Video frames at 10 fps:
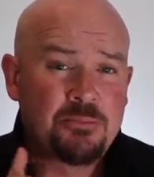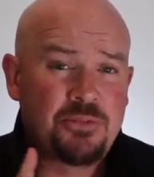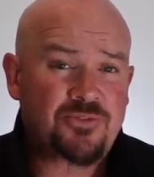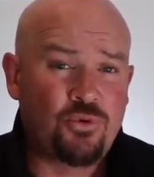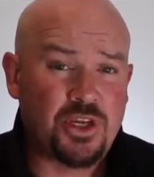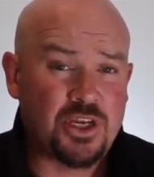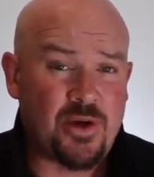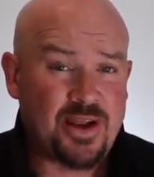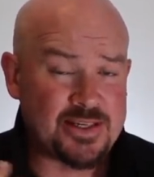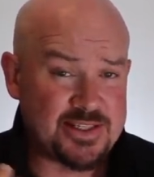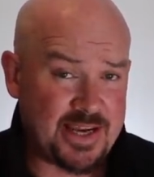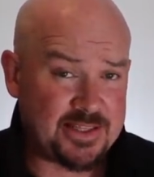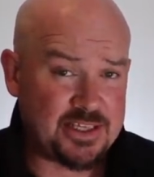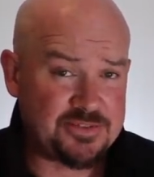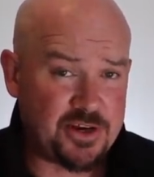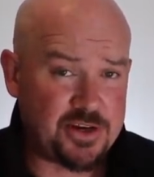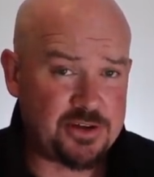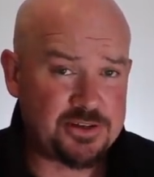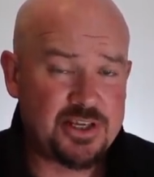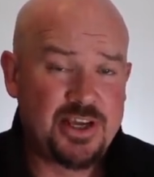before you go out and take these
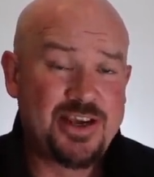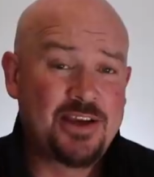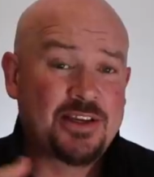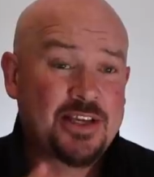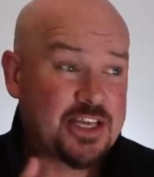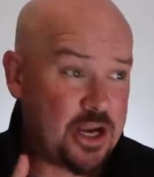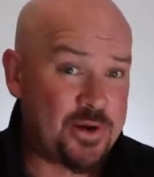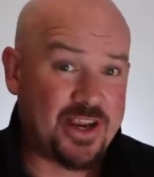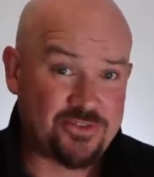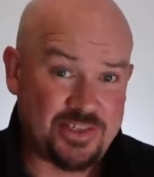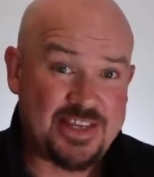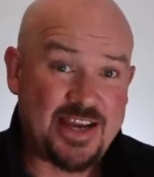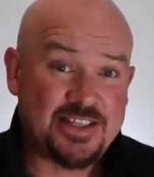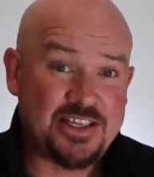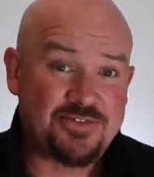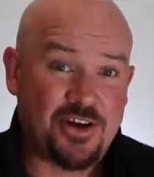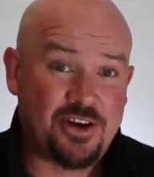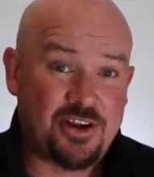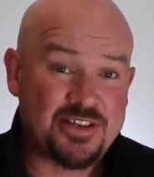photos, go and actually take these photos.